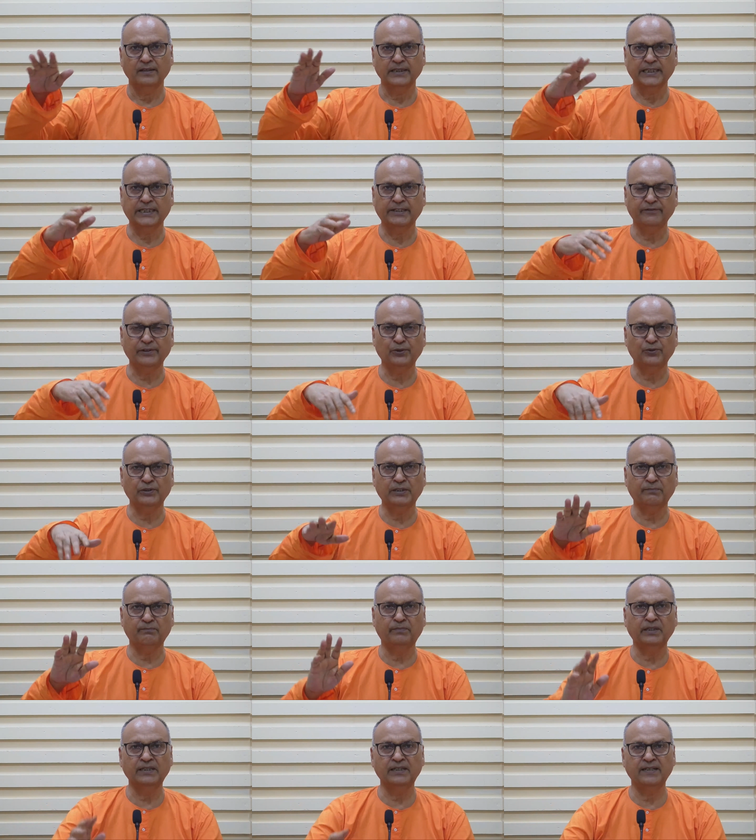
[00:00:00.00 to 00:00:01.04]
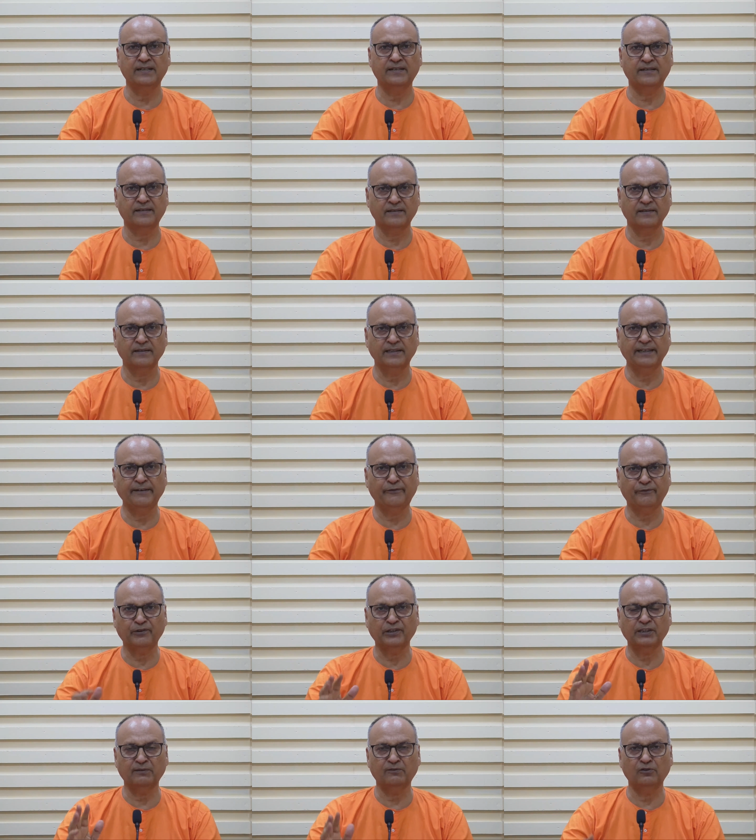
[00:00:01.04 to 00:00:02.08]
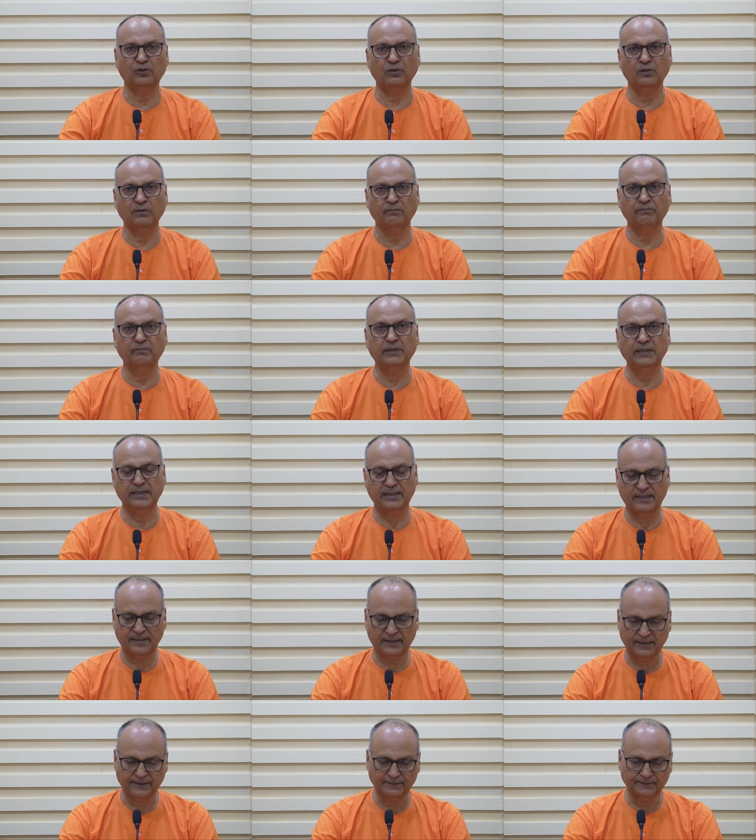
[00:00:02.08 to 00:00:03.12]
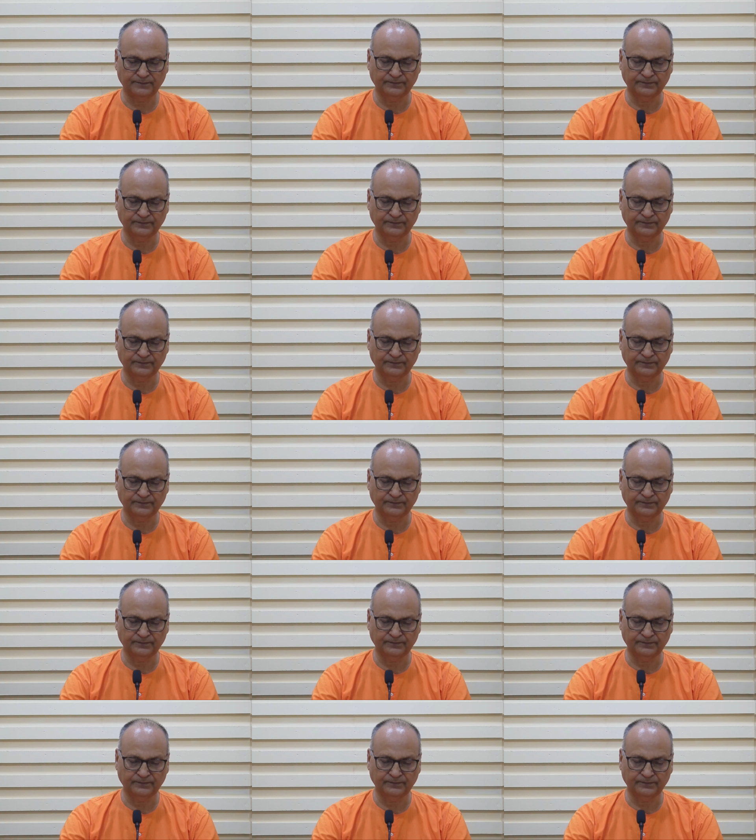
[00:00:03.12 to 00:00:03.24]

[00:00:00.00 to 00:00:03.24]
given to the birds, left for the birds.